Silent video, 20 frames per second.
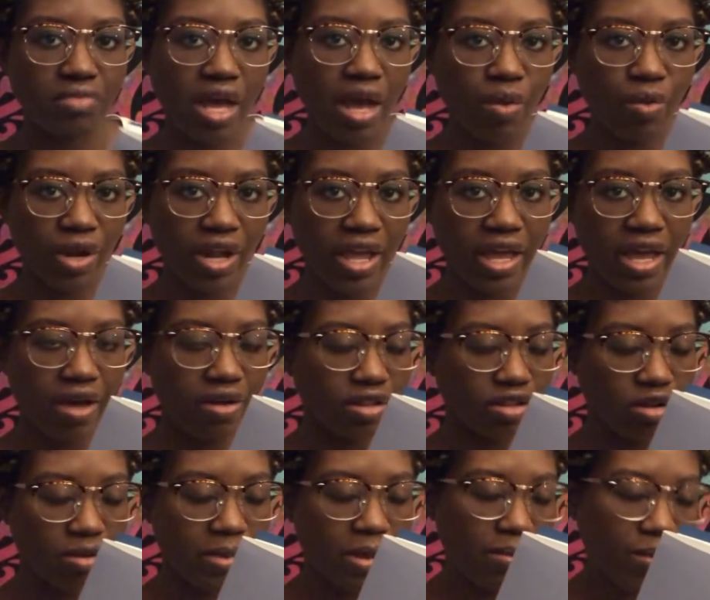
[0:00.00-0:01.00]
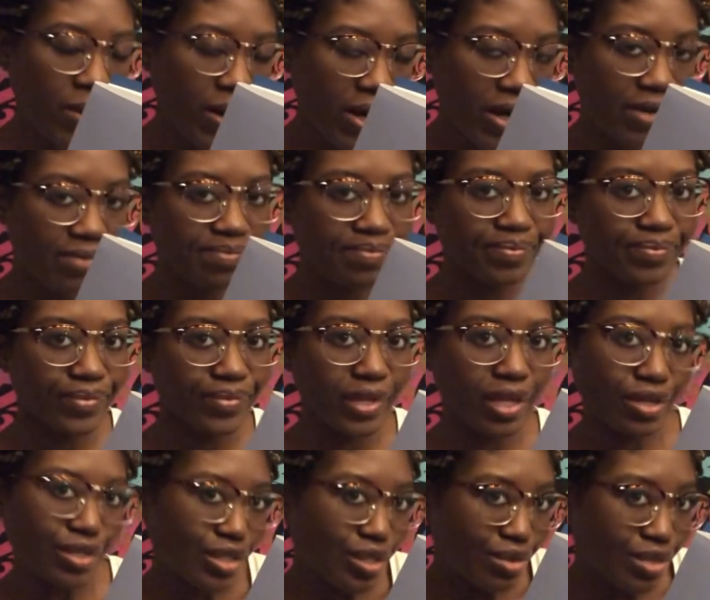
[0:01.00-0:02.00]
I want to hang out a little bit more.
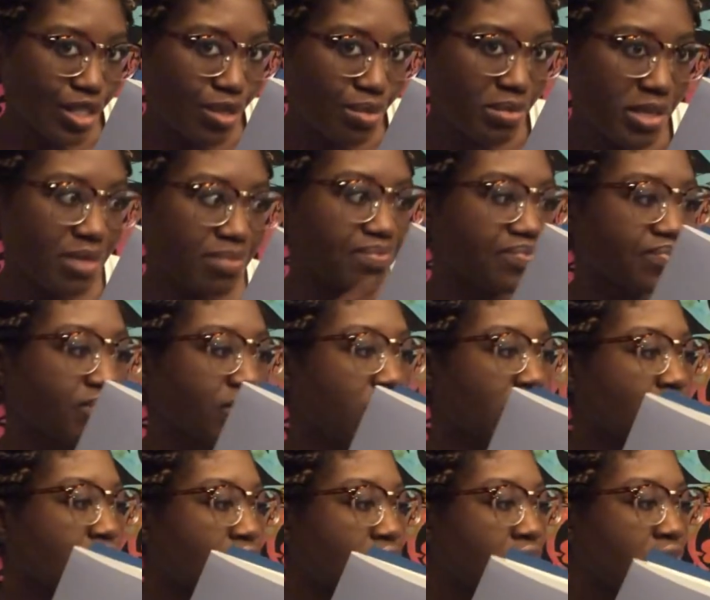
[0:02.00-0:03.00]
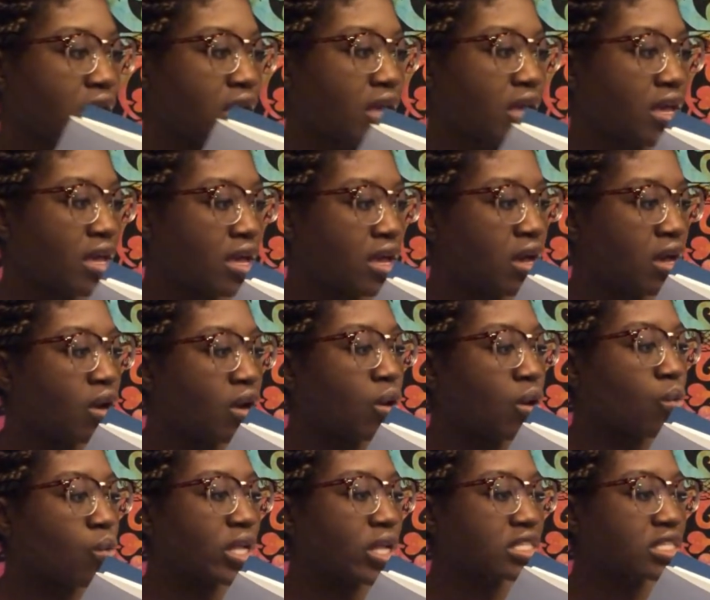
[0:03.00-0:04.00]
So sue me.
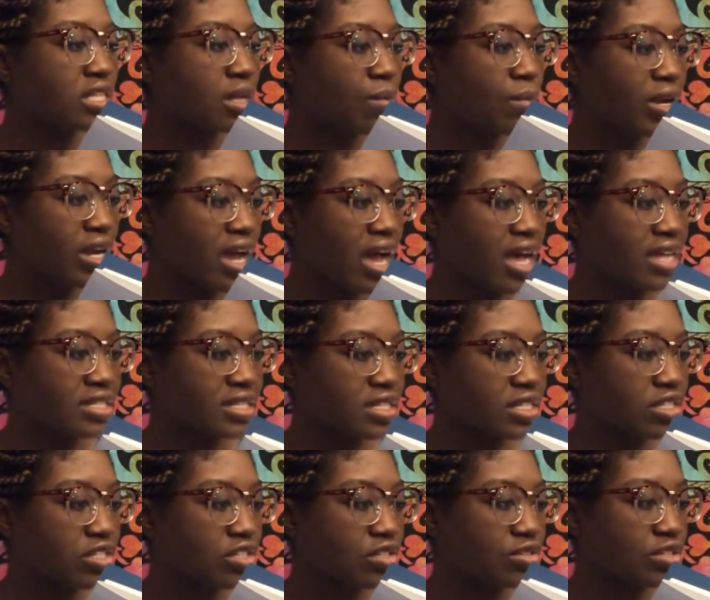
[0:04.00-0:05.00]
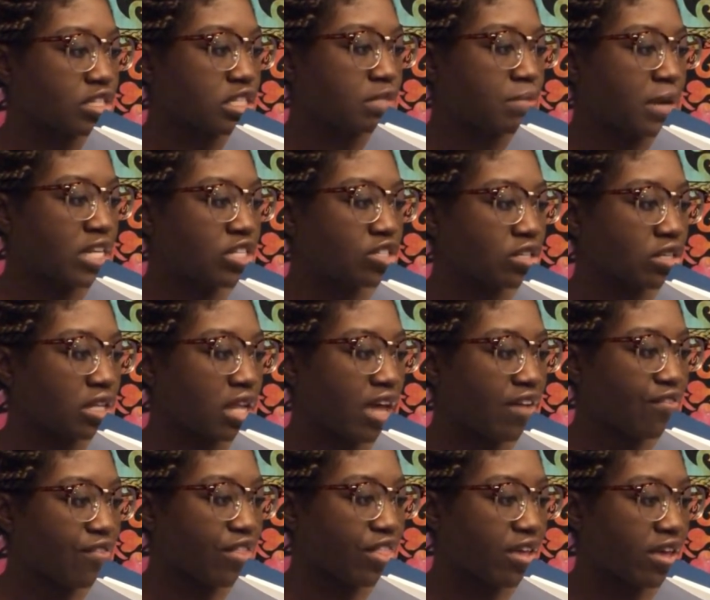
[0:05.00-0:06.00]
When someone asks you to spend your
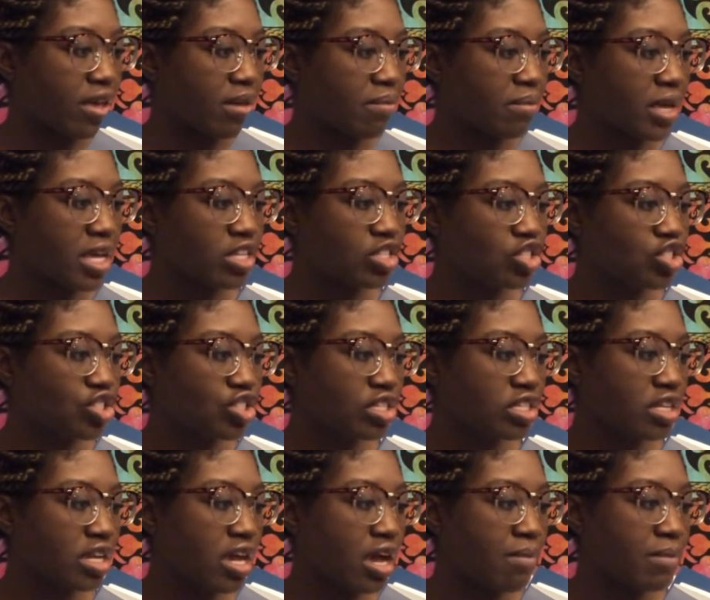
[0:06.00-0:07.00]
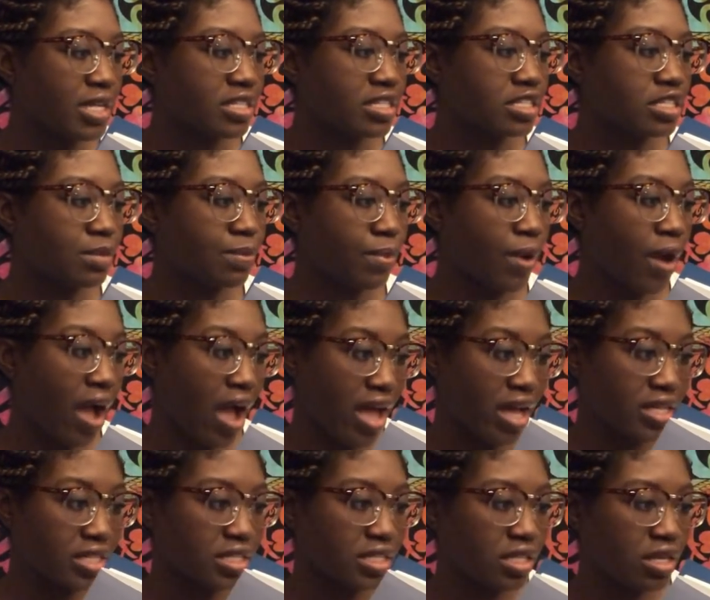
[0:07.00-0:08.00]
life with him, it shouldn't come as a
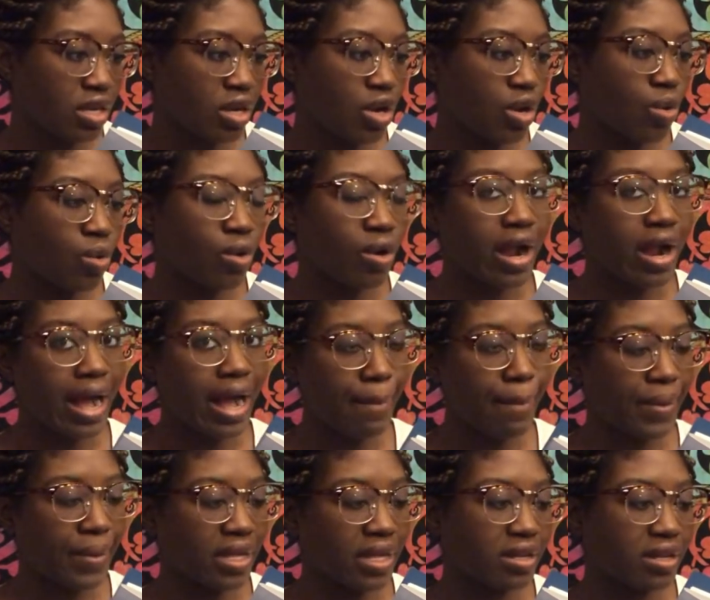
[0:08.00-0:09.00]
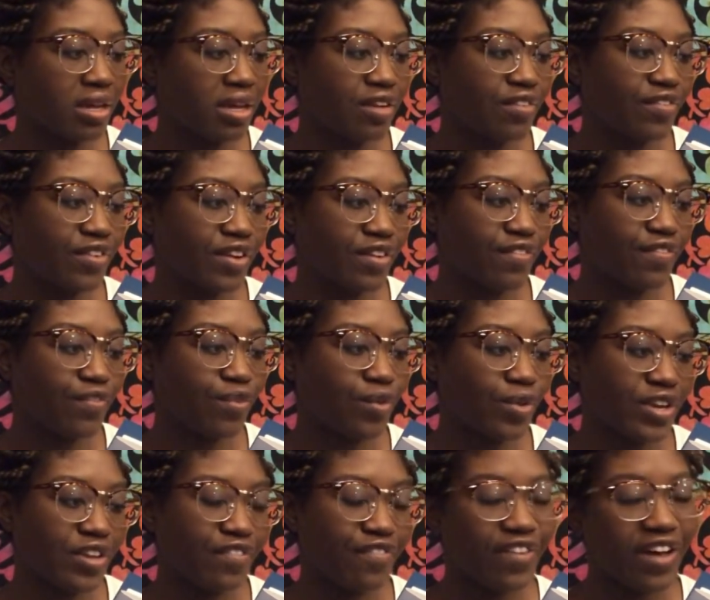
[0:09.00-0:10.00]
surprise or happen in front of
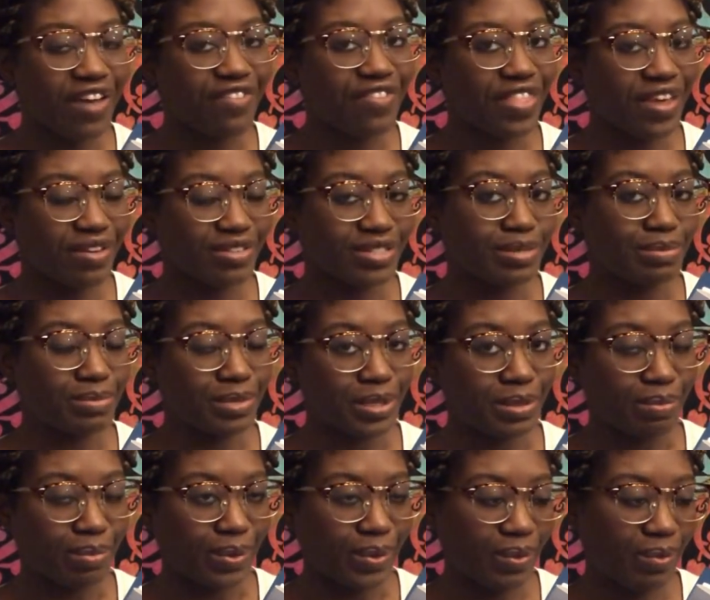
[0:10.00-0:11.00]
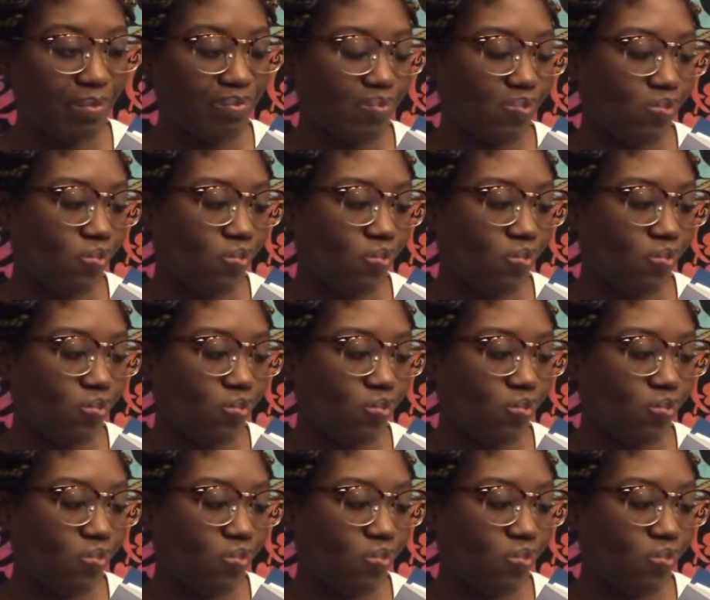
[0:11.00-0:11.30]
45,000 people.